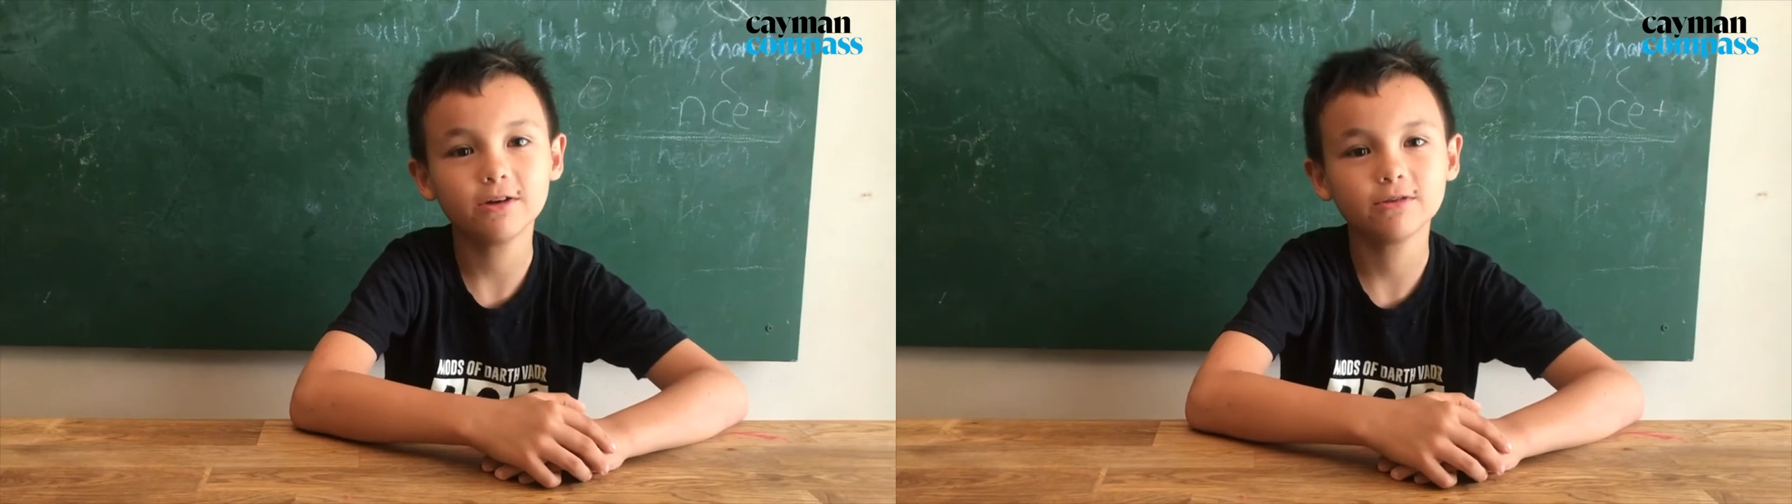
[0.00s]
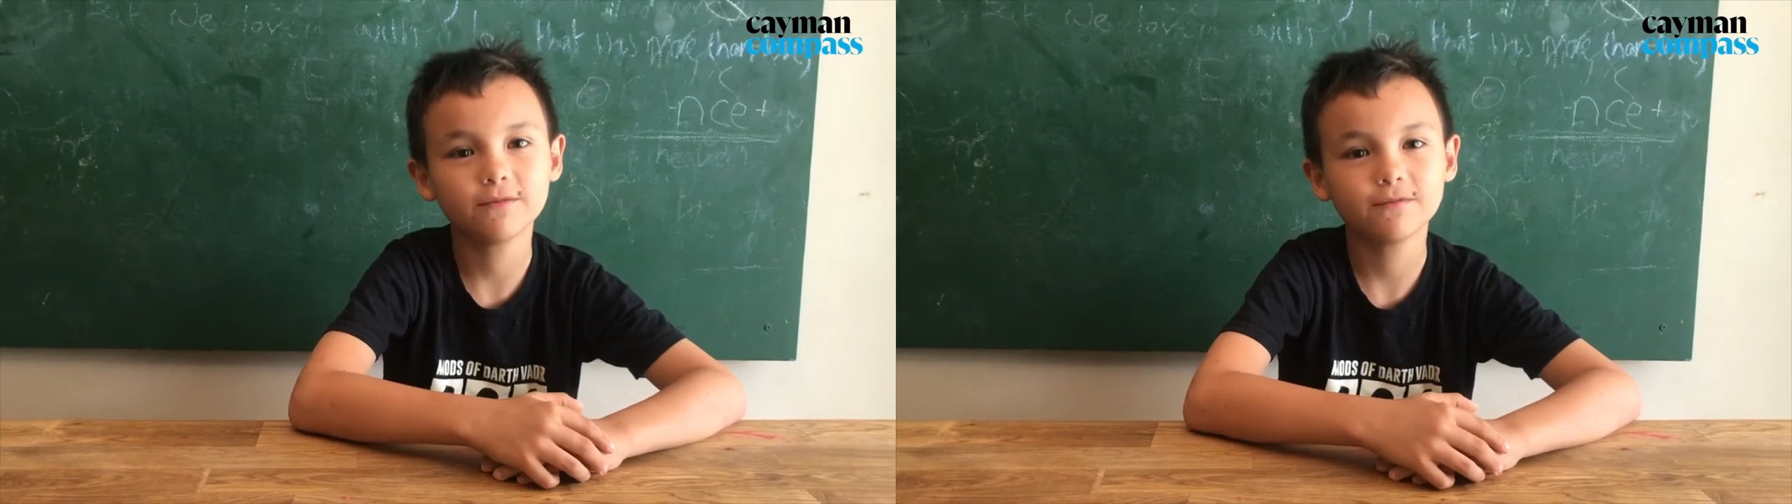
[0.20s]

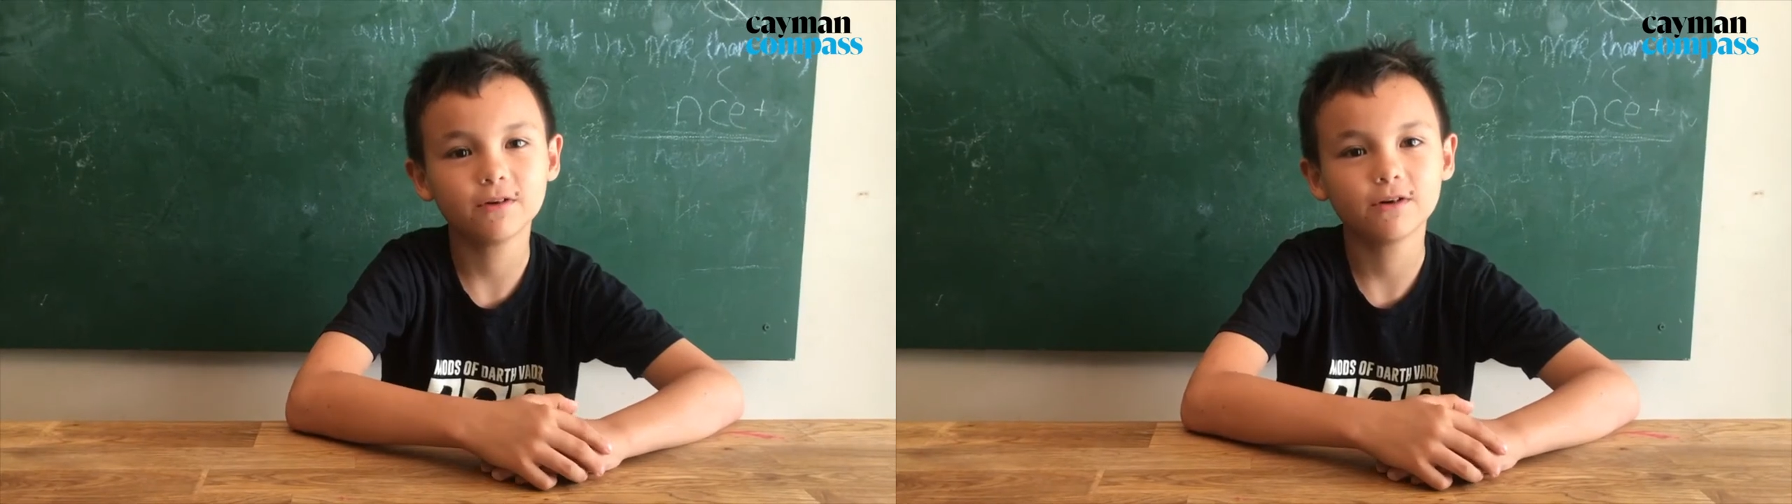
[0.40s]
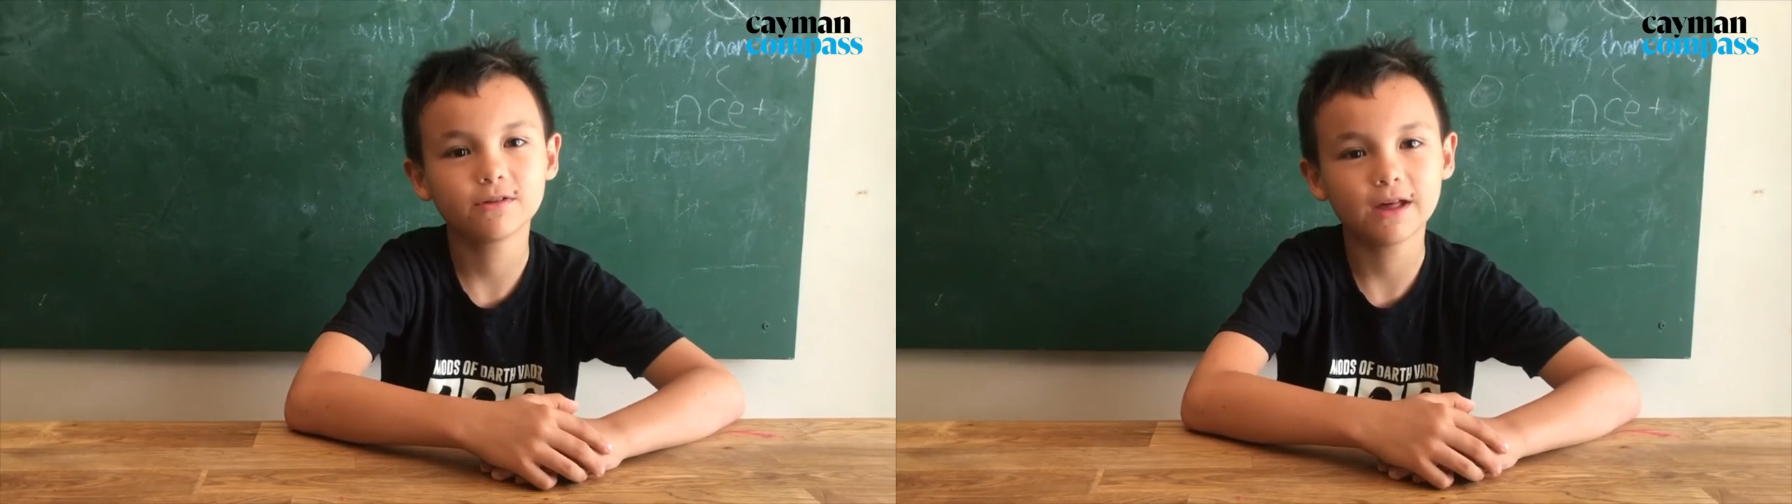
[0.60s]
who did
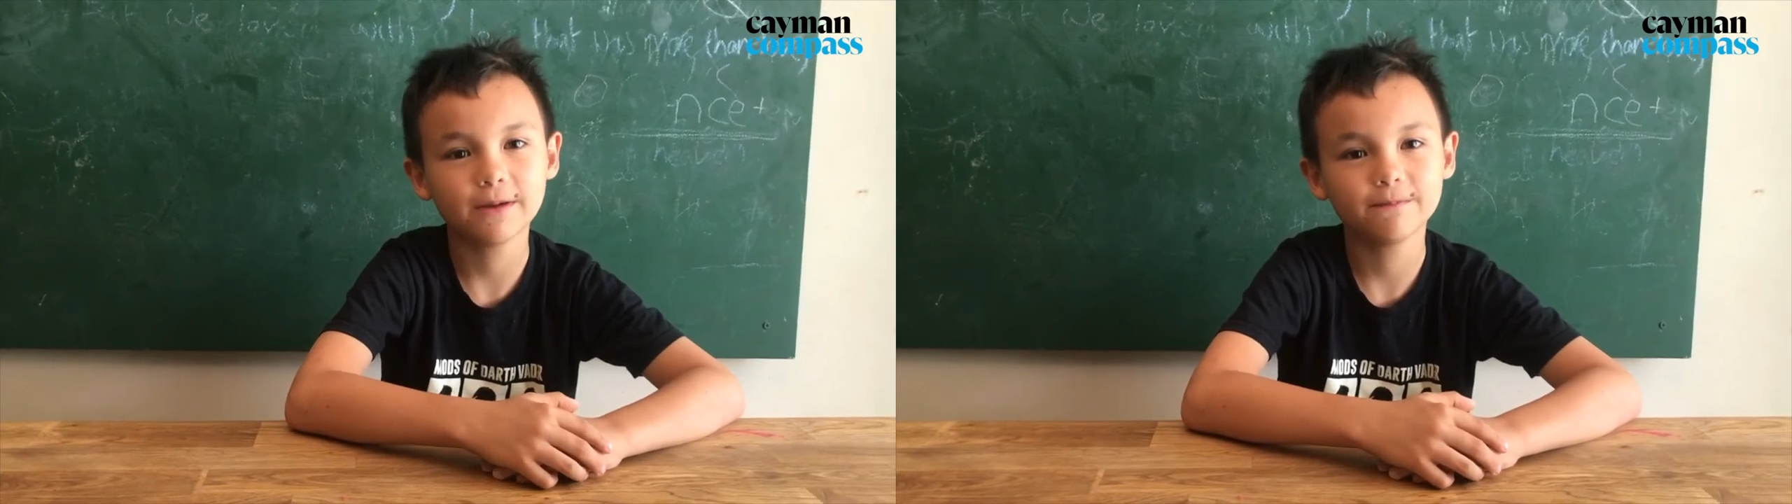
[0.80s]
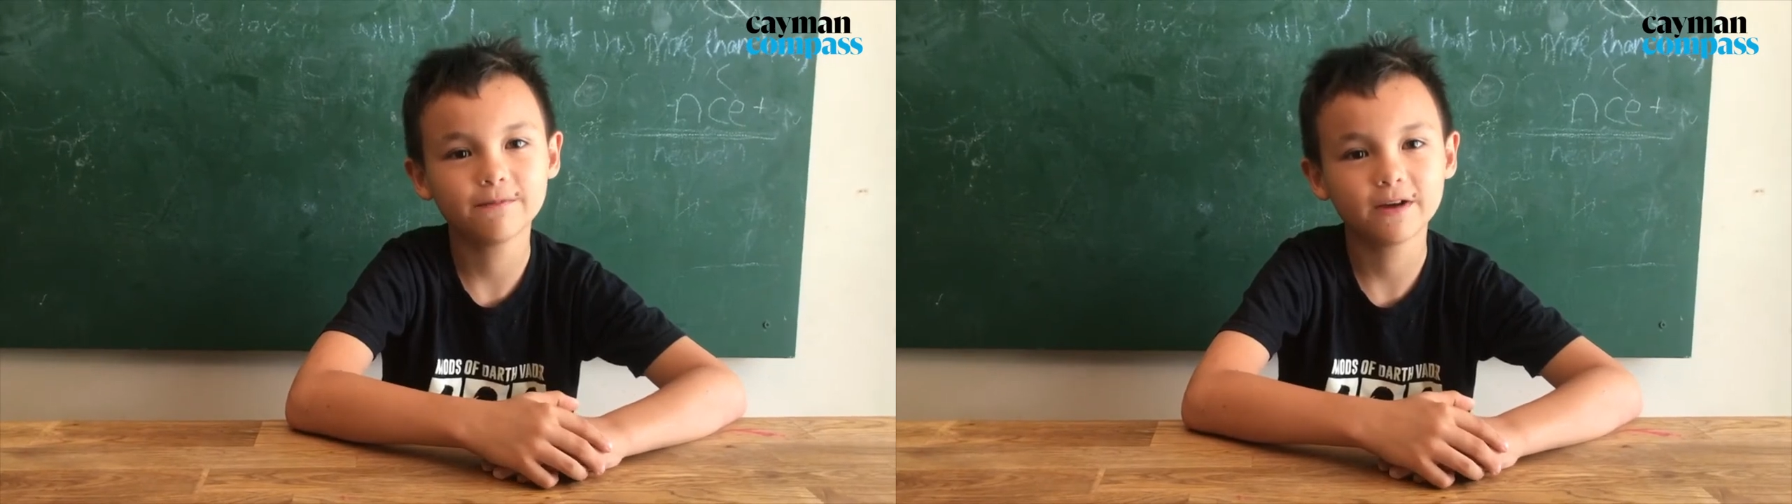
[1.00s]
the
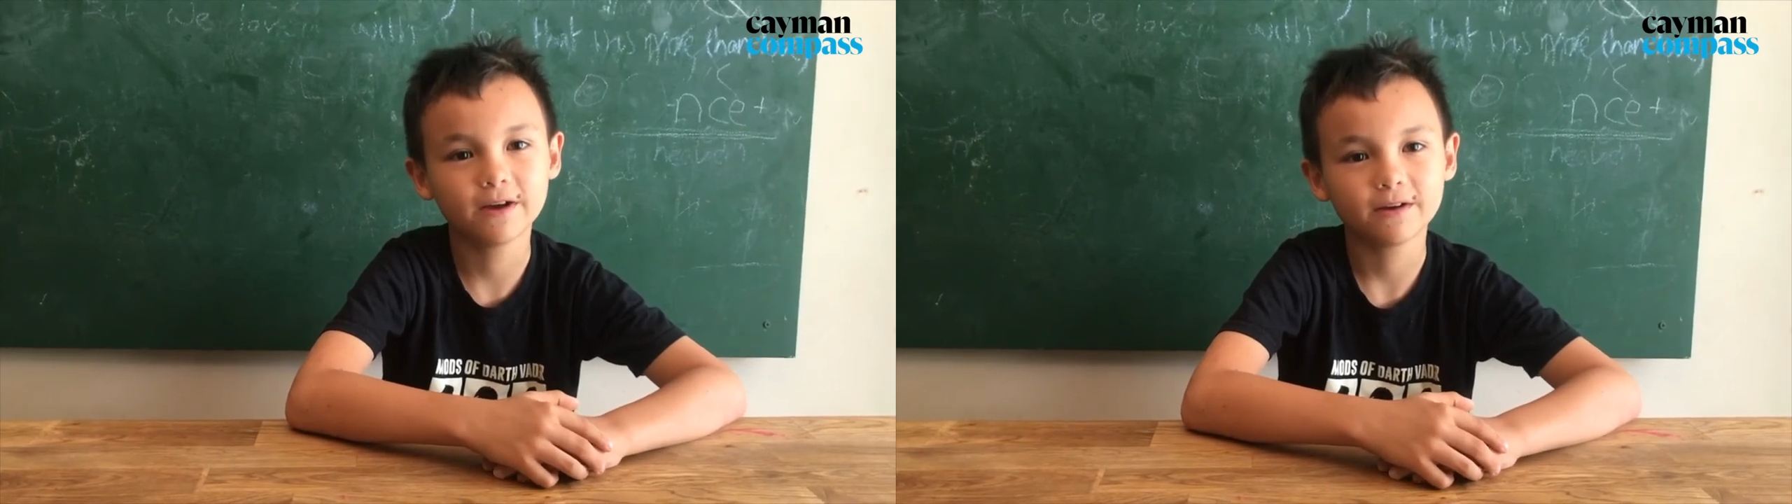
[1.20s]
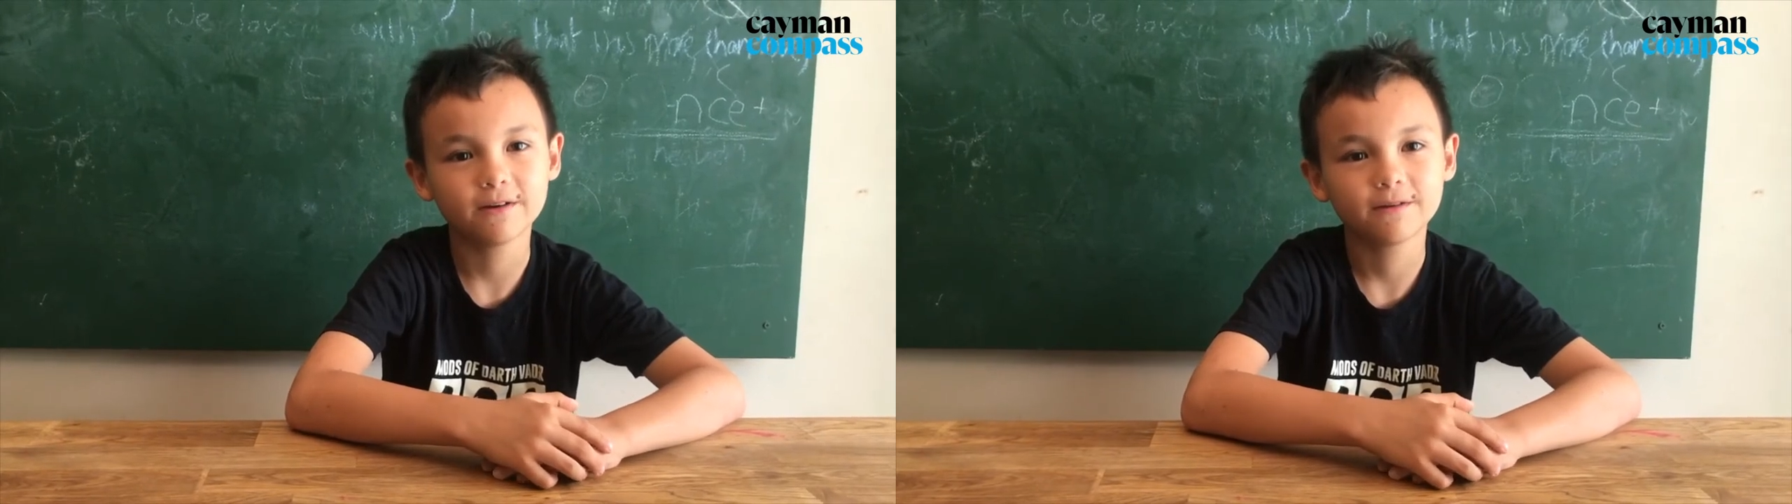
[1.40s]
same thing,